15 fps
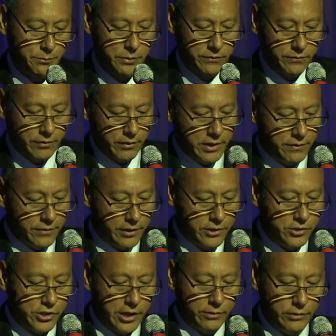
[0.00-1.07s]
He'd been very,
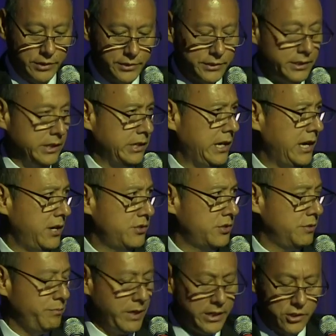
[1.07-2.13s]
very generous and
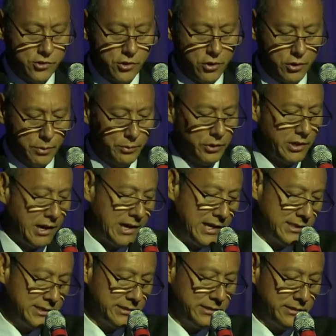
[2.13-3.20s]
engaged in many charitable
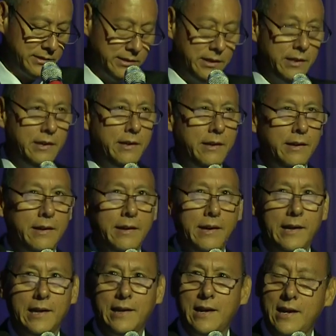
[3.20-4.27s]
causes.
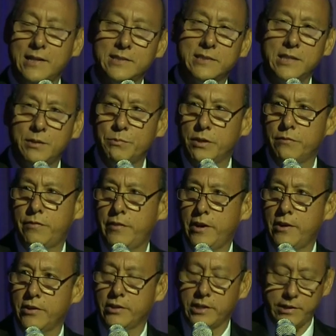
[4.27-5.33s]
And it kind of seemed
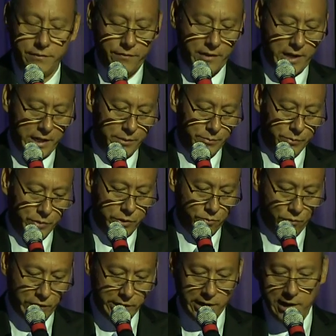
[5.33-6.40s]
unfair to define him
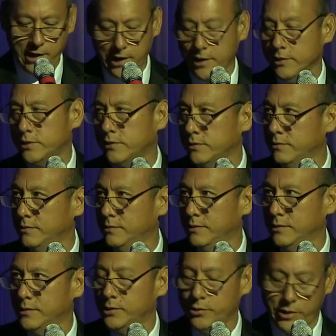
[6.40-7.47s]
with one case.
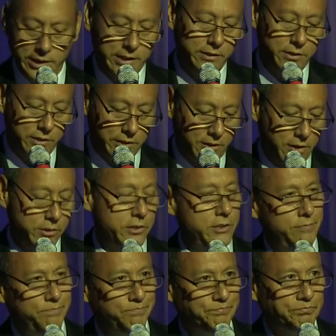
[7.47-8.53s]
So I didn't do the
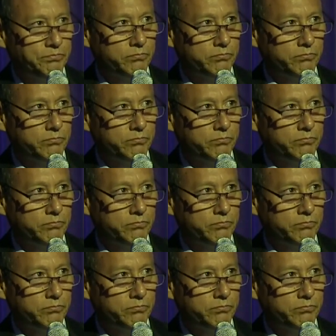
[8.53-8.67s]
cartoon.